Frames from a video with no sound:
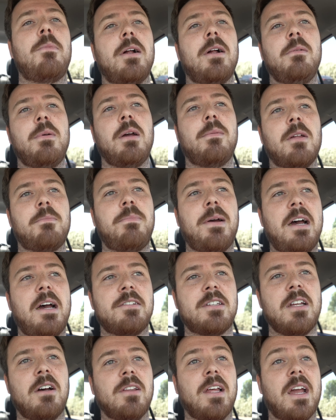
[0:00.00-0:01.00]
I'll probably be able to
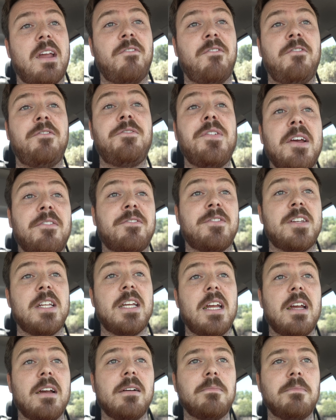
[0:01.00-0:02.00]
pass out like
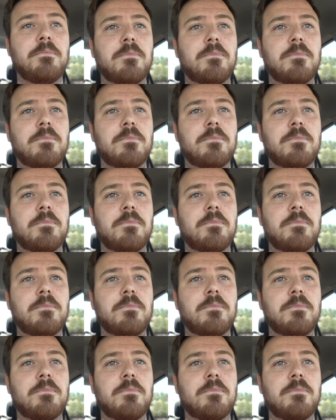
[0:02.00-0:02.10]
50.